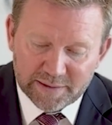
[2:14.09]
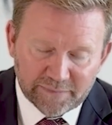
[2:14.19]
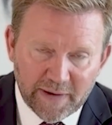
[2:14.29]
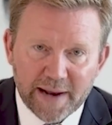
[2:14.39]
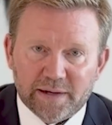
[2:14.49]

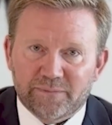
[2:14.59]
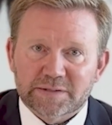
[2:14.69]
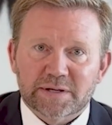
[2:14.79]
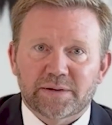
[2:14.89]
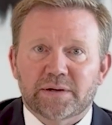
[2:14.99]
divided,
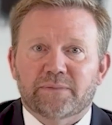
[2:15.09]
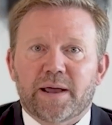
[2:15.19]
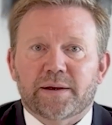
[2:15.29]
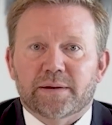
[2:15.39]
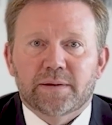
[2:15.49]
physically
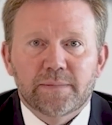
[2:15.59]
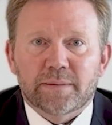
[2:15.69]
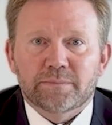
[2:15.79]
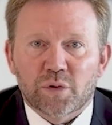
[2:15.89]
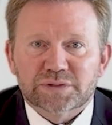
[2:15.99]
divided.
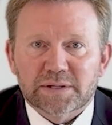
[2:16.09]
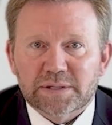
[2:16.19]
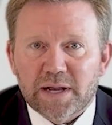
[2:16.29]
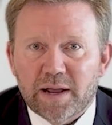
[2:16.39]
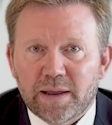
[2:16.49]
But most of the
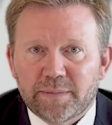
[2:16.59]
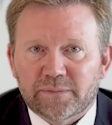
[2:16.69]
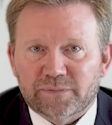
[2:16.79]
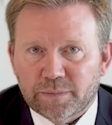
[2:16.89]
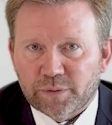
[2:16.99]
time,
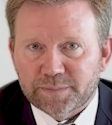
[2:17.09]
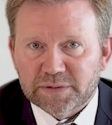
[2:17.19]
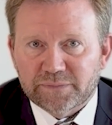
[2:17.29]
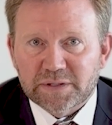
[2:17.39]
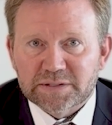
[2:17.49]
and for the purpose
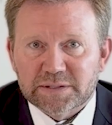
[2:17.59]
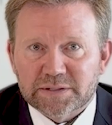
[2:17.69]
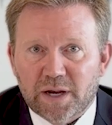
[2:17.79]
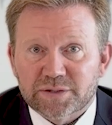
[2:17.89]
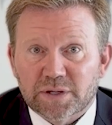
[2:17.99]
of this
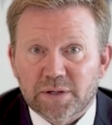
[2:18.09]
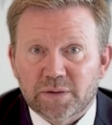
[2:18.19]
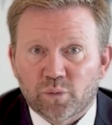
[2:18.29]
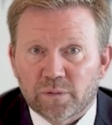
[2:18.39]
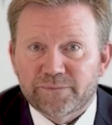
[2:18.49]

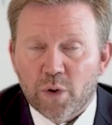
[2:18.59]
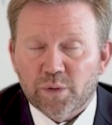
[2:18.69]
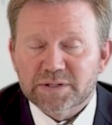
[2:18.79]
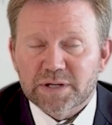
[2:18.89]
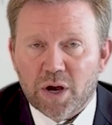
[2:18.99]
discussion, we'll
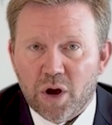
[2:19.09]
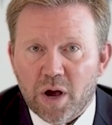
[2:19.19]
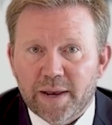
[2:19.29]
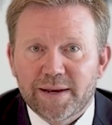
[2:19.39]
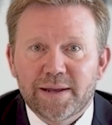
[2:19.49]
focus
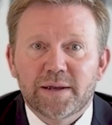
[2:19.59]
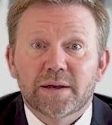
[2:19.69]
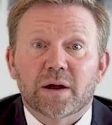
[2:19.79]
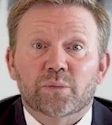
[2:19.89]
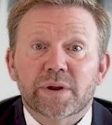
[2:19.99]
on
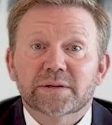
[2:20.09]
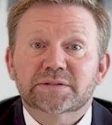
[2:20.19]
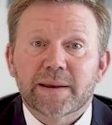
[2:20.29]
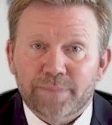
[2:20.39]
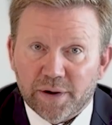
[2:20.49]
a real
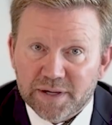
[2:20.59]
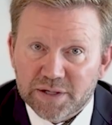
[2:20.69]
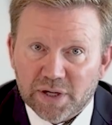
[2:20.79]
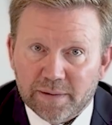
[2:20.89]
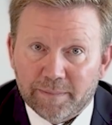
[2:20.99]
estate
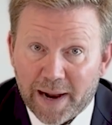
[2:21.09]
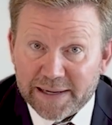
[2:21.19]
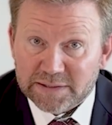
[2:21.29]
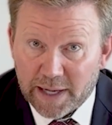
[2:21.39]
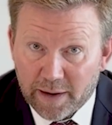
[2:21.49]
partition by
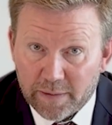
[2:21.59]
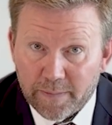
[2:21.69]
sale.